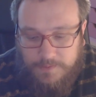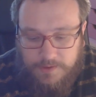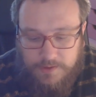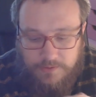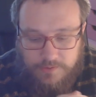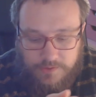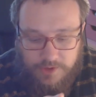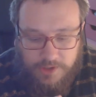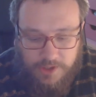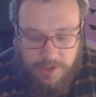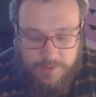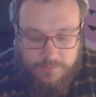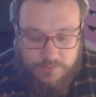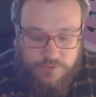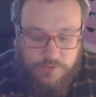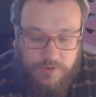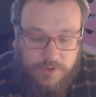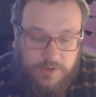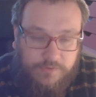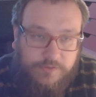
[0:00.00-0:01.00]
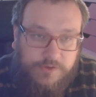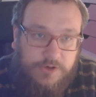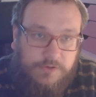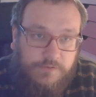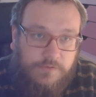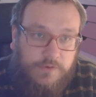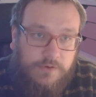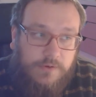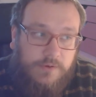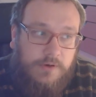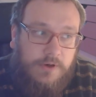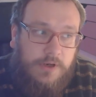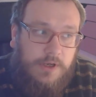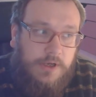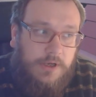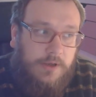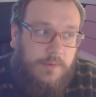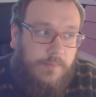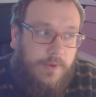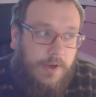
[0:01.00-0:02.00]
the names really of the different
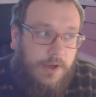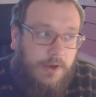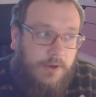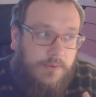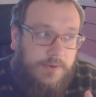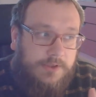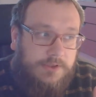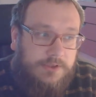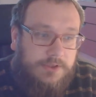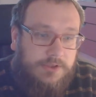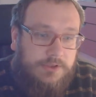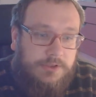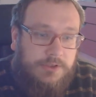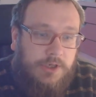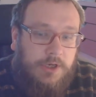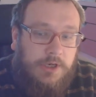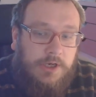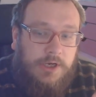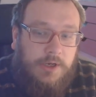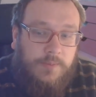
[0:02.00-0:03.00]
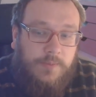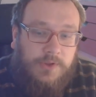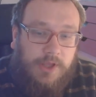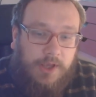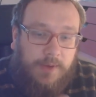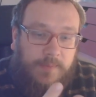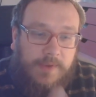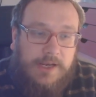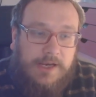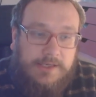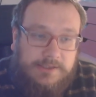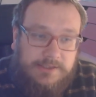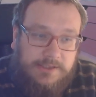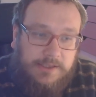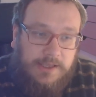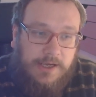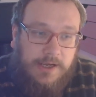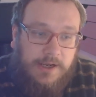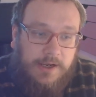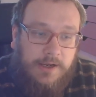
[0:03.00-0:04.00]
Mac OSs, but they're emulating
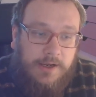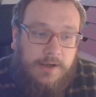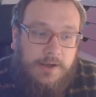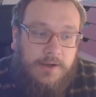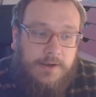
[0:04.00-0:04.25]
that